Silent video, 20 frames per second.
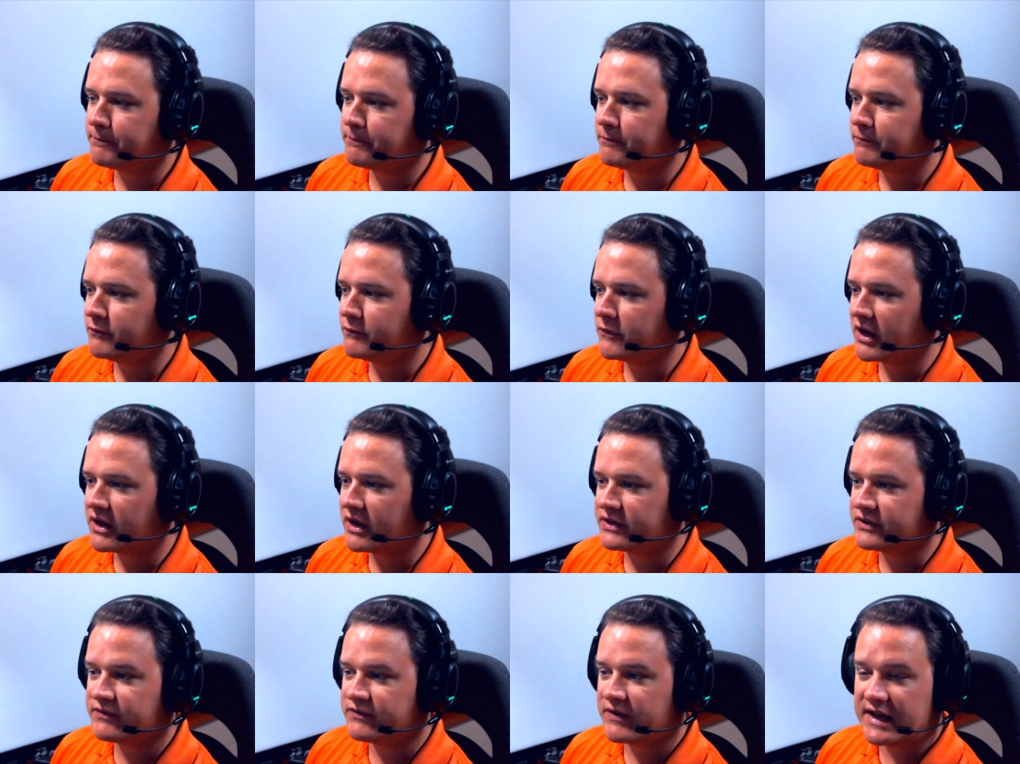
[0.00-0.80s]
Not
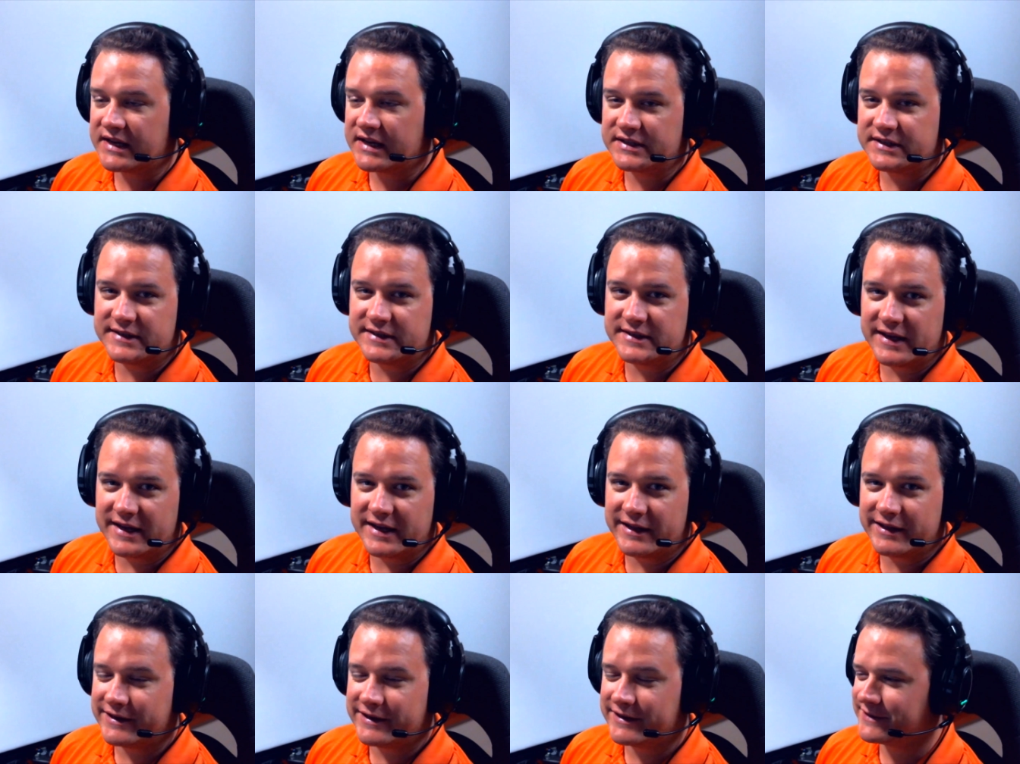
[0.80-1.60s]
as fast as the
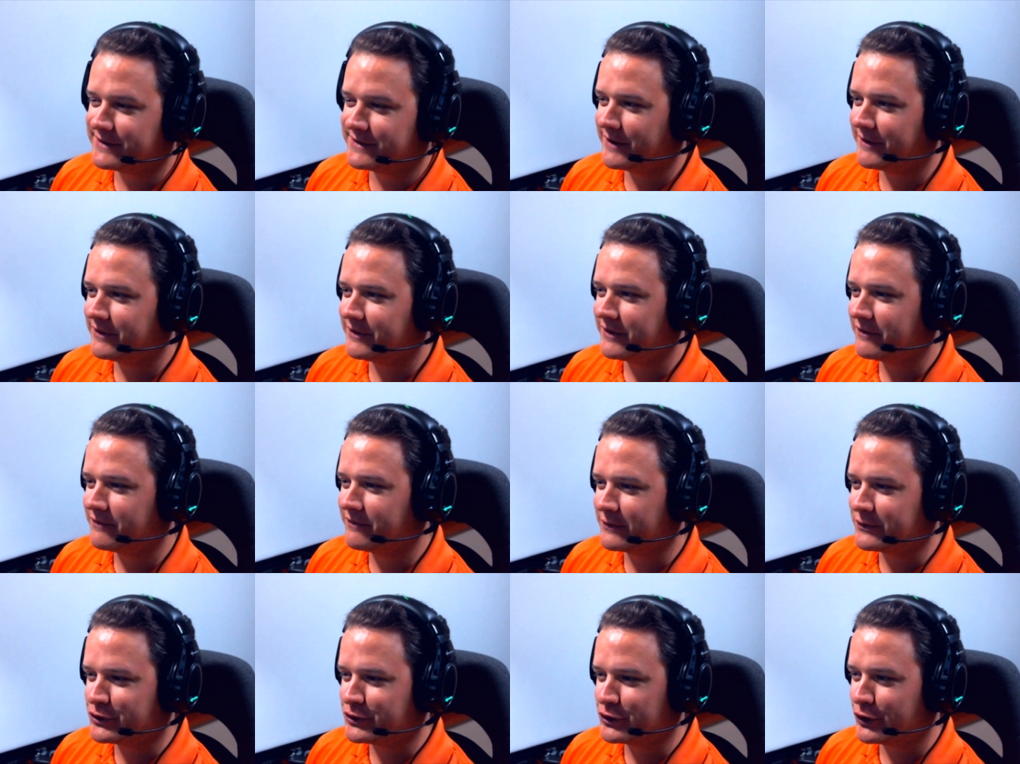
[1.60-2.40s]
aliens out there
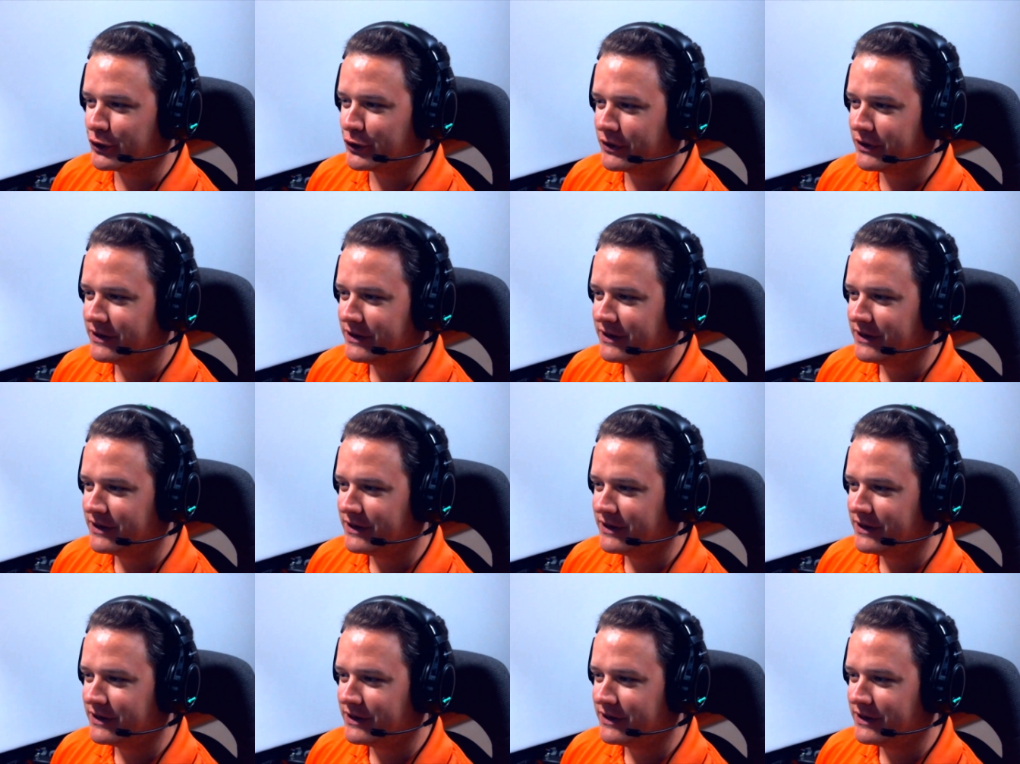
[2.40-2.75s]
for sure.